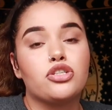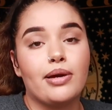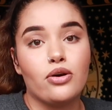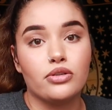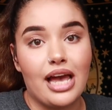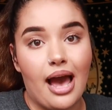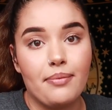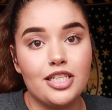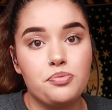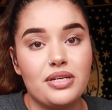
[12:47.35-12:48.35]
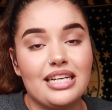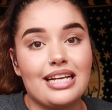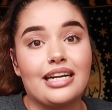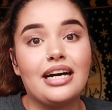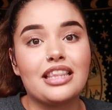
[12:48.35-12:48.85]
to my old habits because
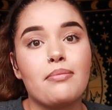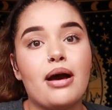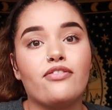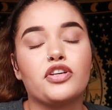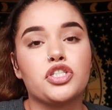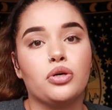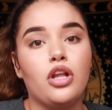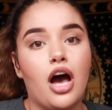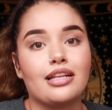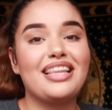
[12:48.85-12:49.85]
I cut them out for so long